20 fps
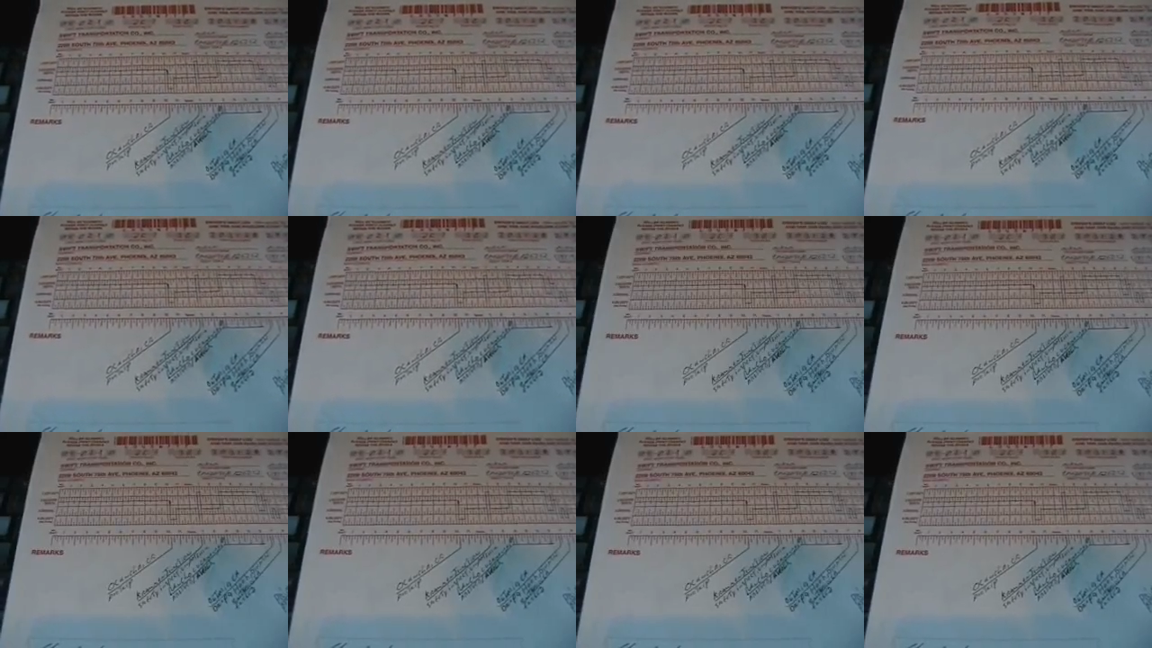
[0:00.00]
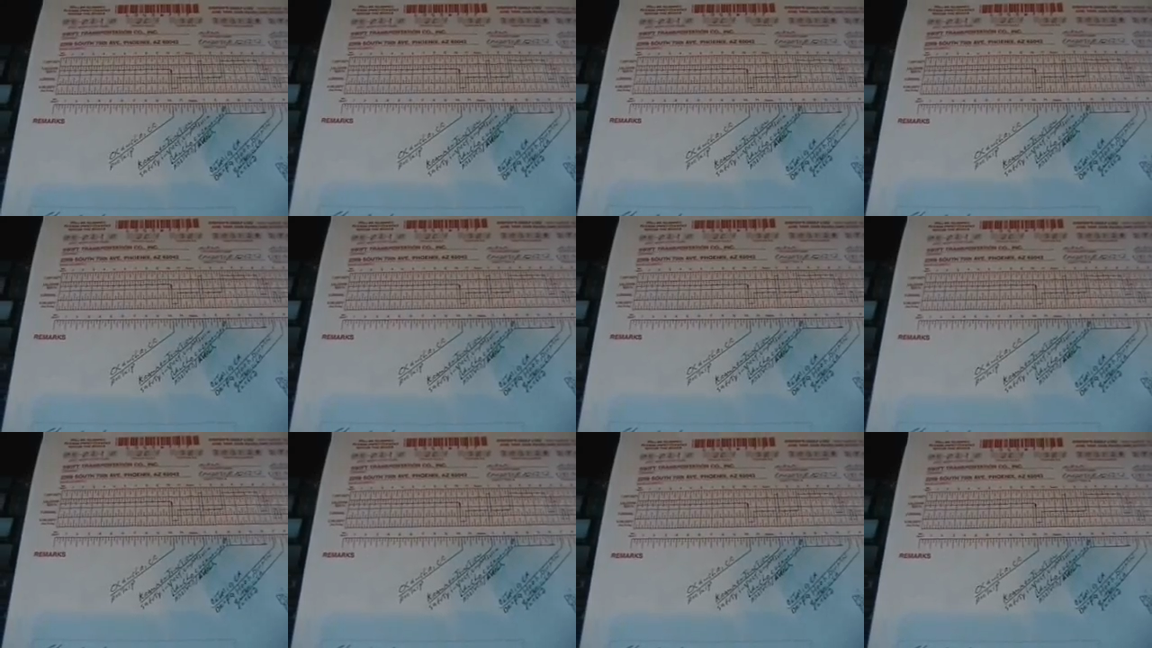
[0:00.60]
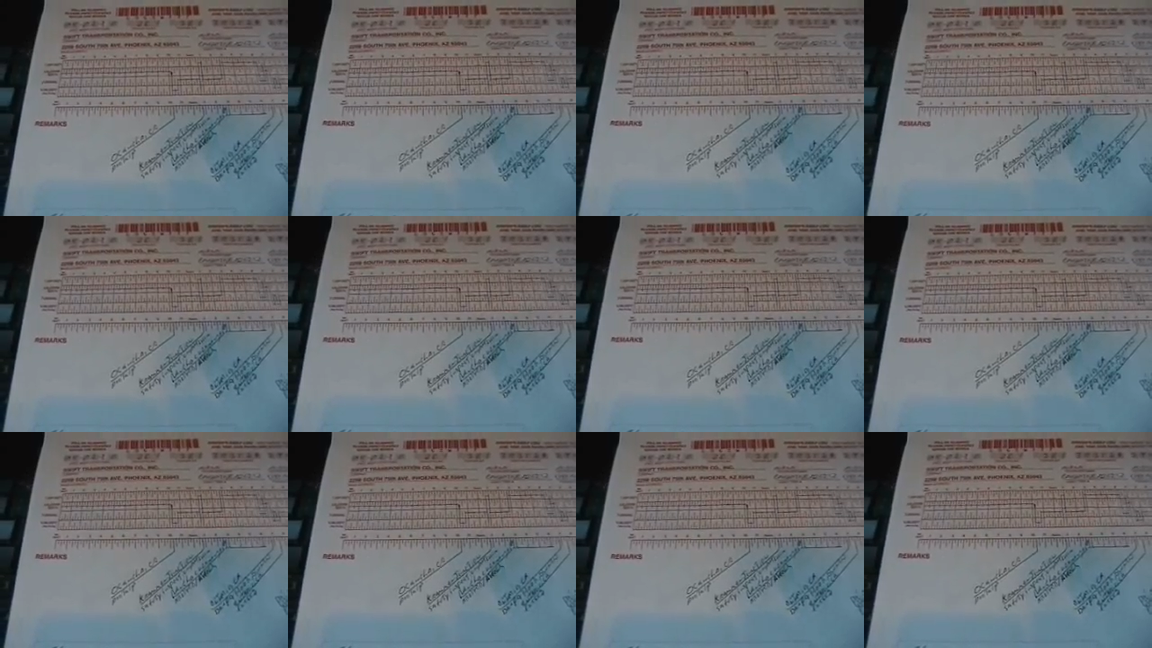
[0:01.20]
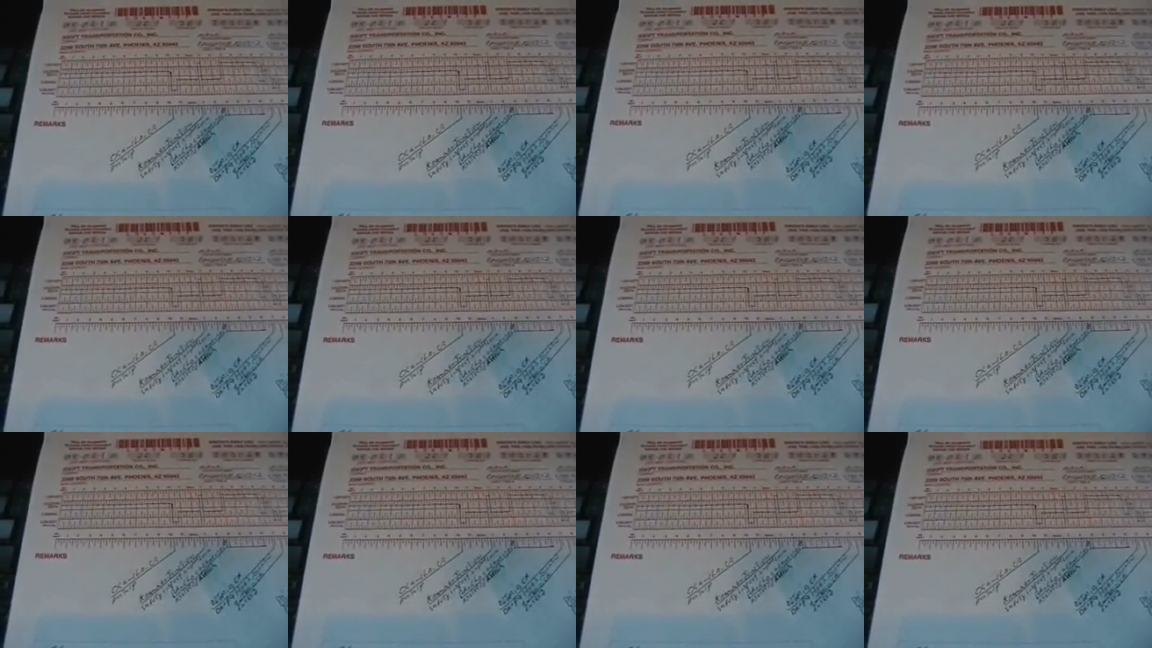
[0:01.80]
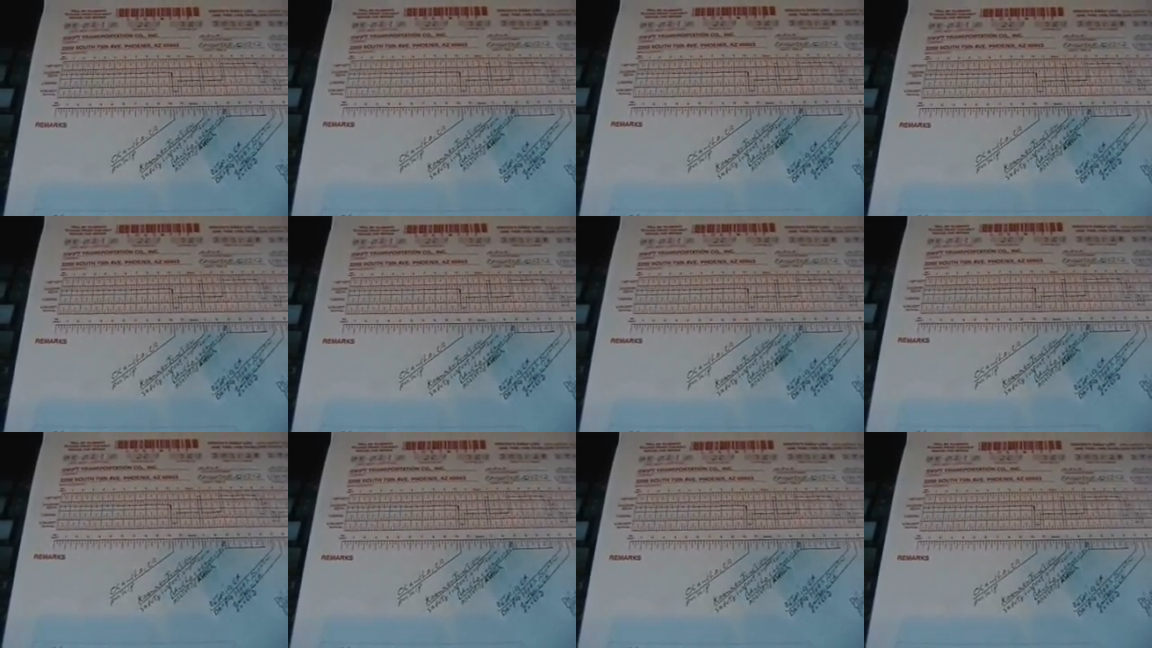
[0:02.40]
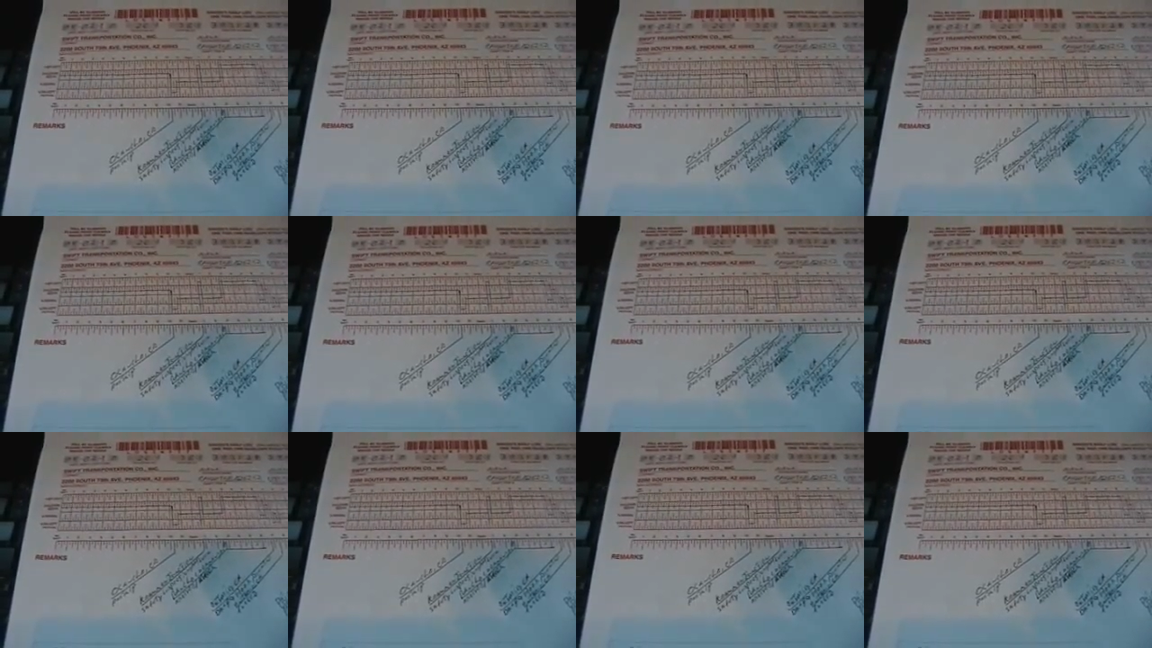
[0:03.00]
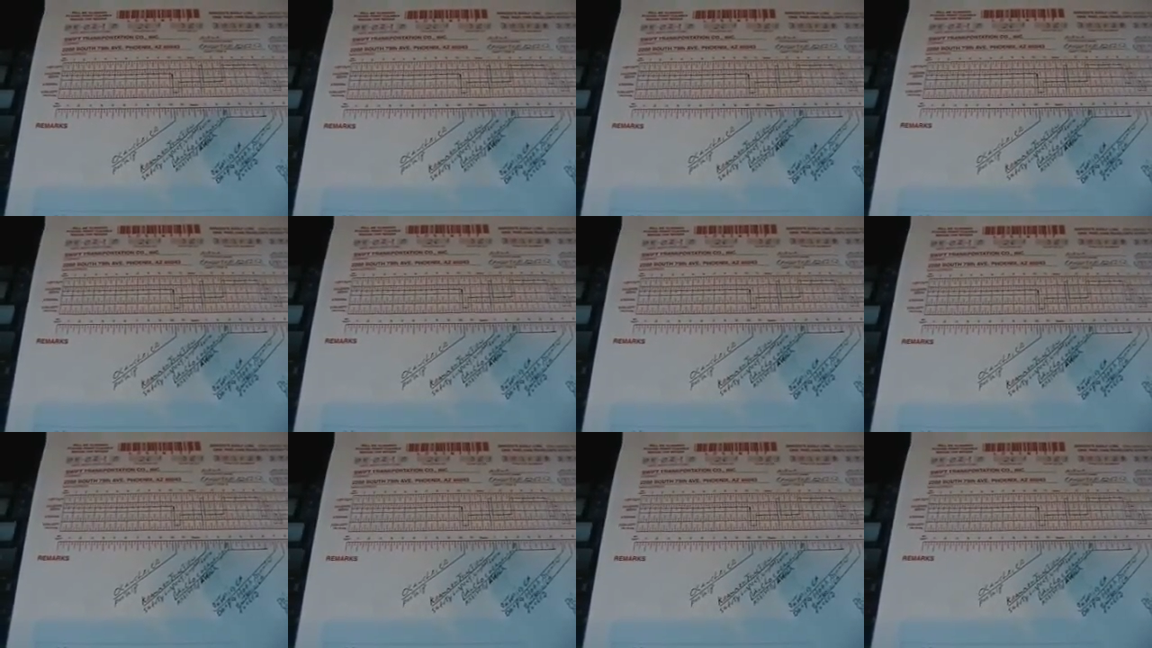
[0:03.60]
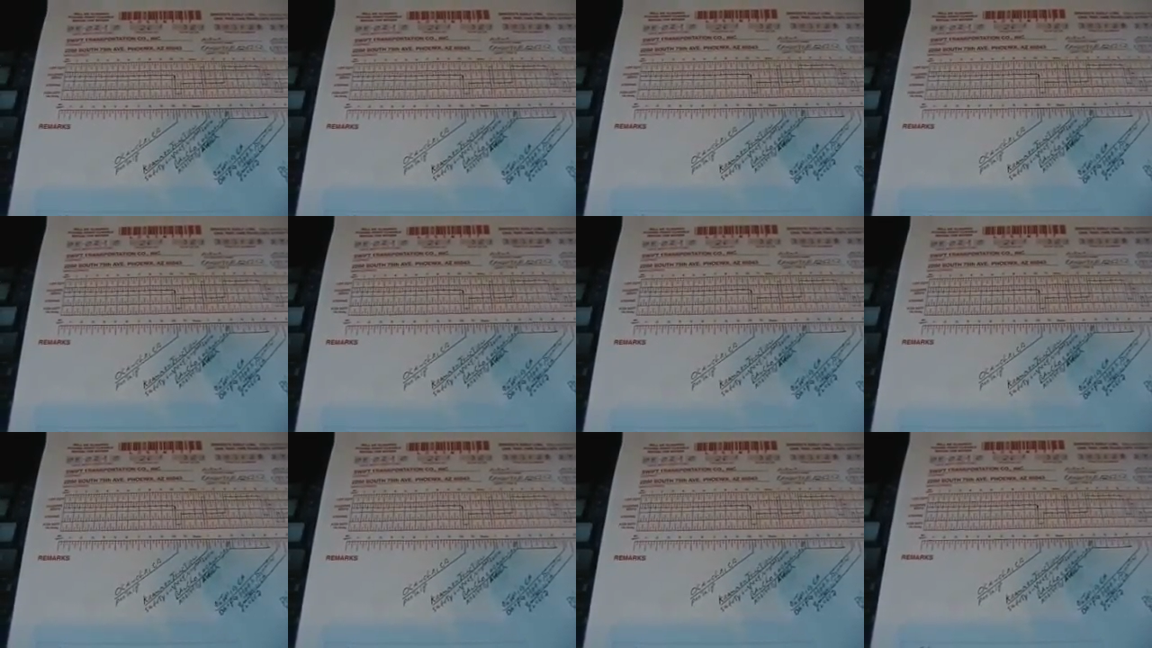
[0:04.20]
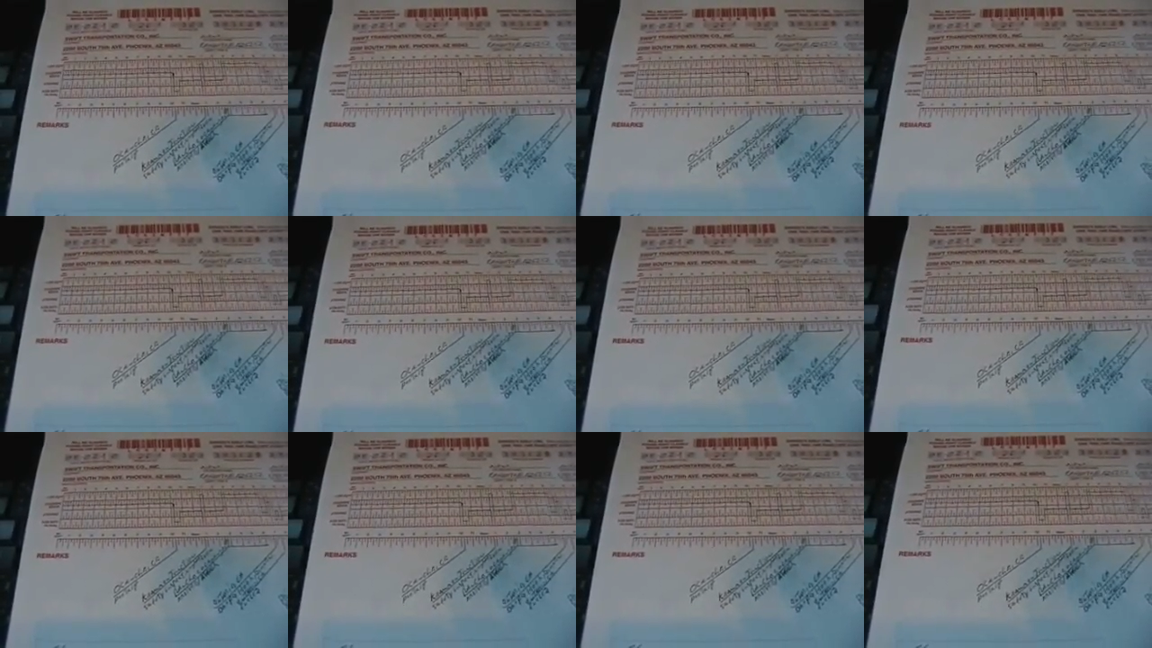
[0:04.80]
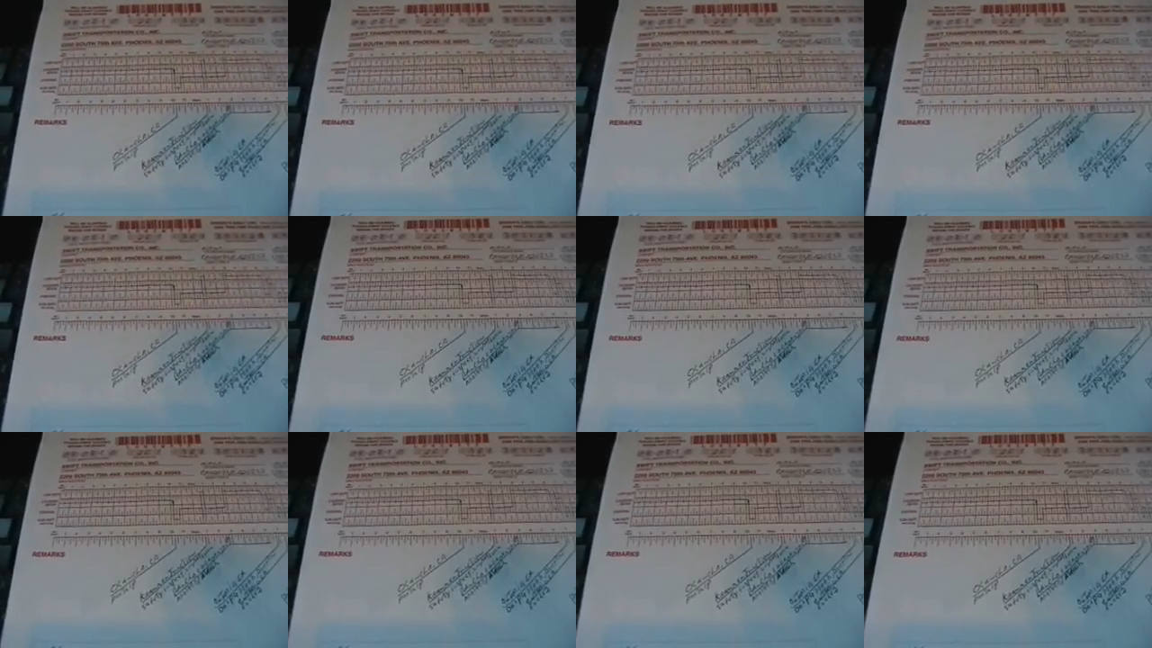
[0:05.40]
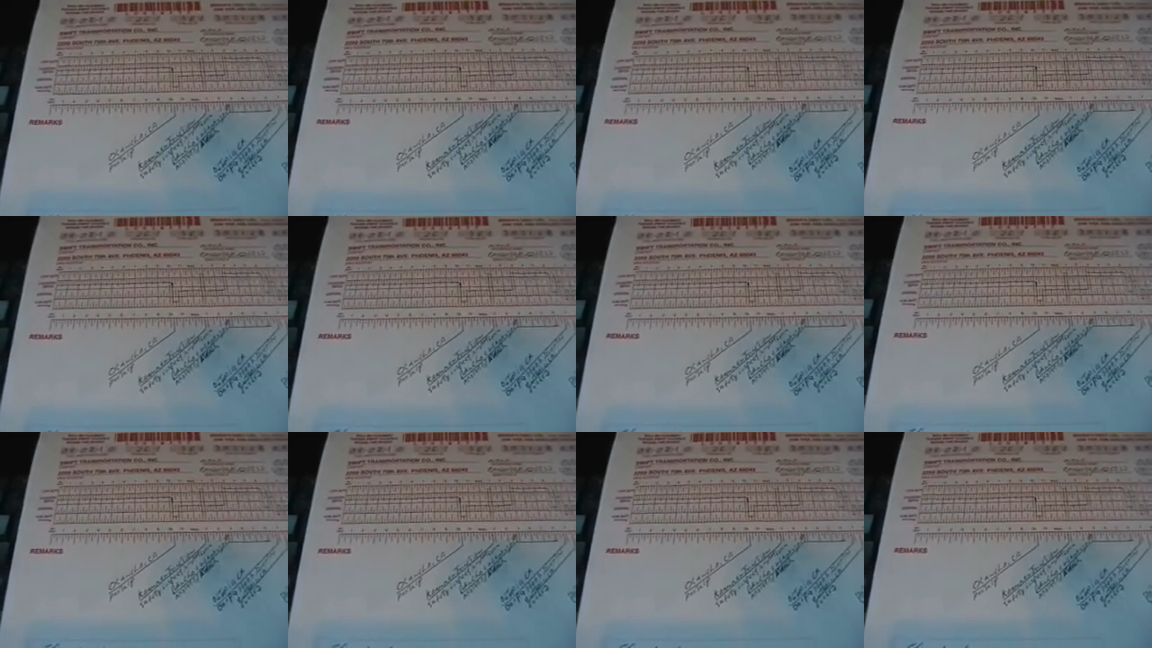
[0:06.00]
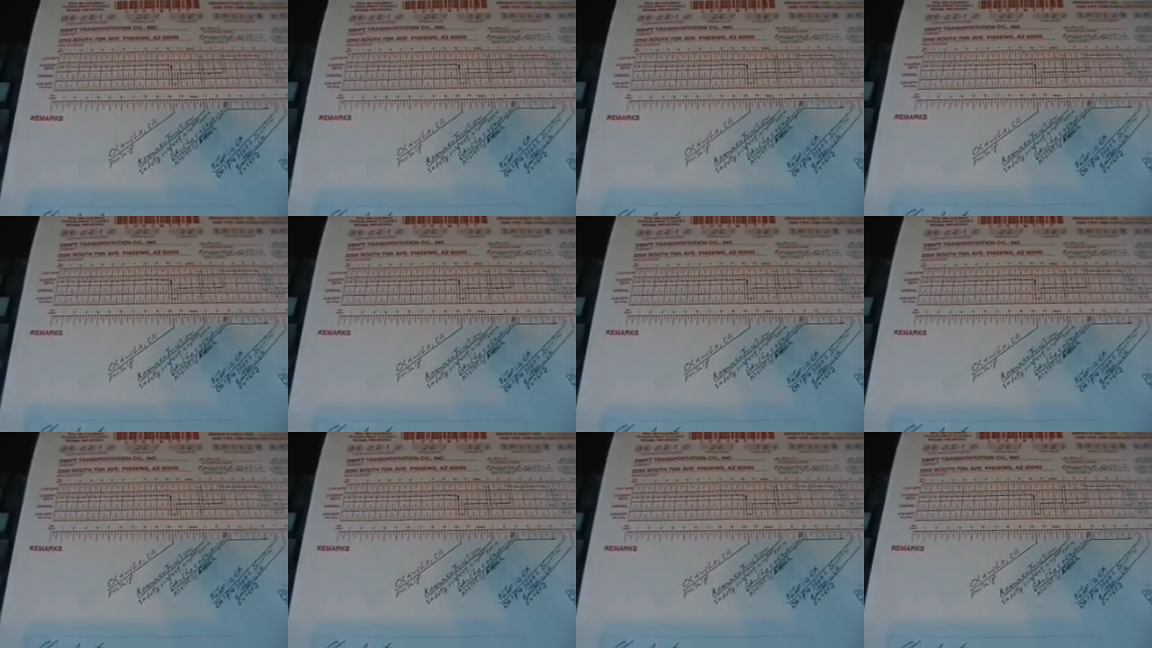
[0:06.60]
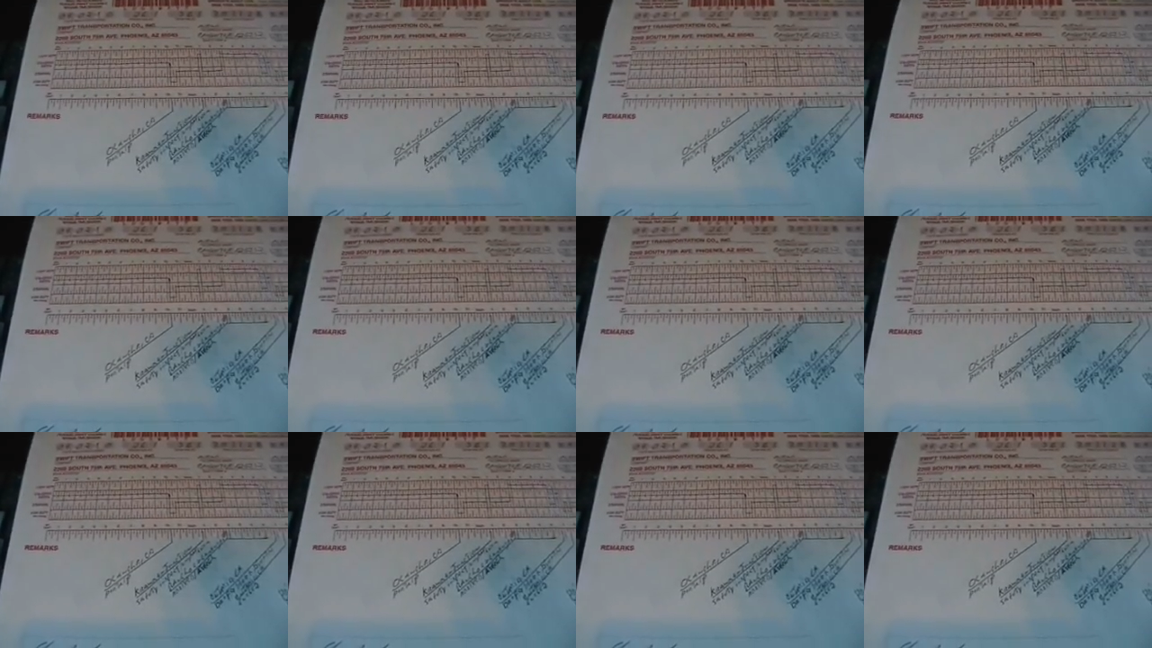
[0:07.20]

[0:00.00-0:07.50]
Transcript: [unreadable: no face in view]